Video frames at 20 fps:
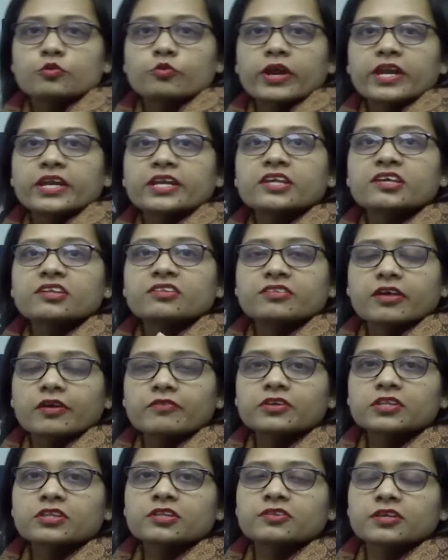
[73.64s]

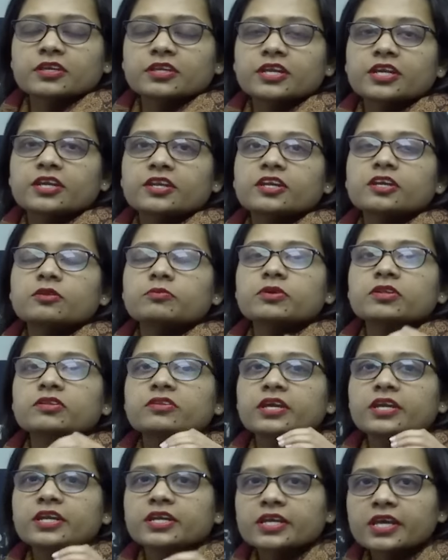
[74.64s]
27th signatory, it
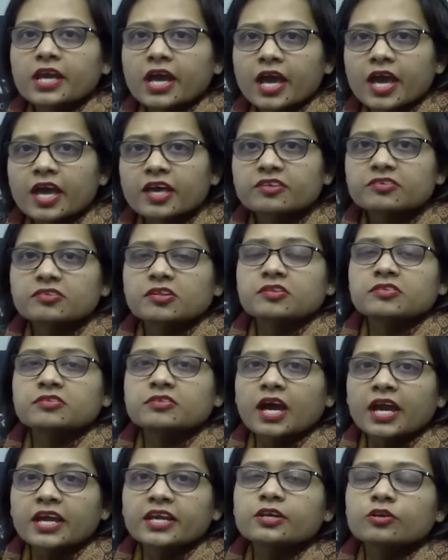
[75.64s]
means India has
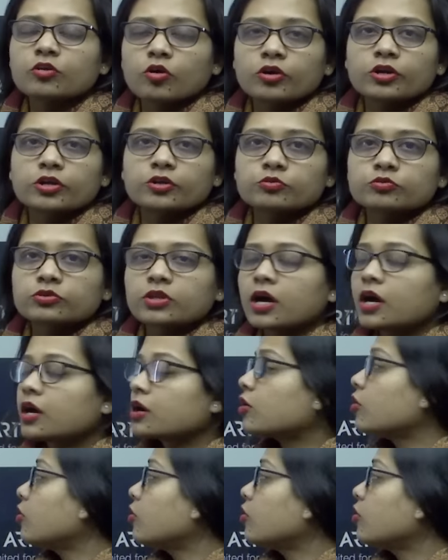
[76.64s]
signed on to the